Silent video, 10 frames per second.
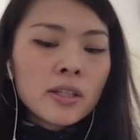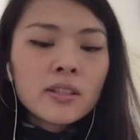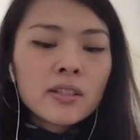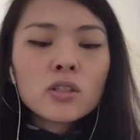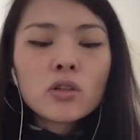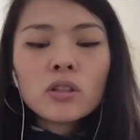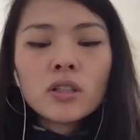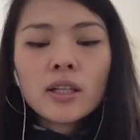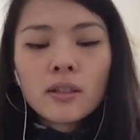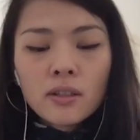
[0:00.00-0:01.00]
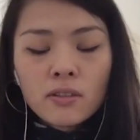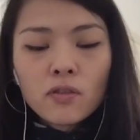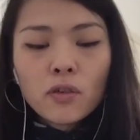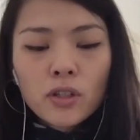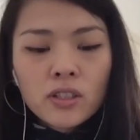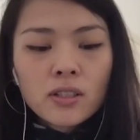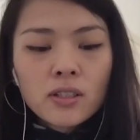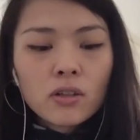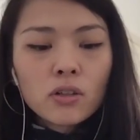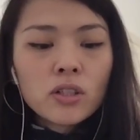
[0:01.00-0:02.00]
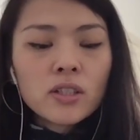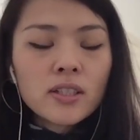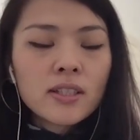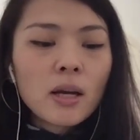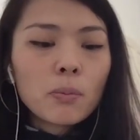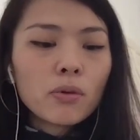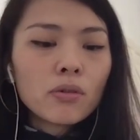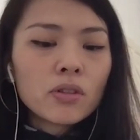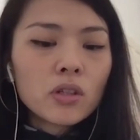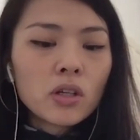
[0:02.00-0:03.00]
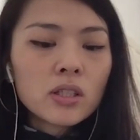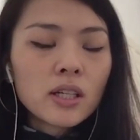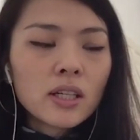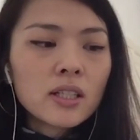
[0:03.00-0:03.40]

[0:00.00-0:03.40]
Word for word: This is certainly, for instance, I'll use this example of the dossier.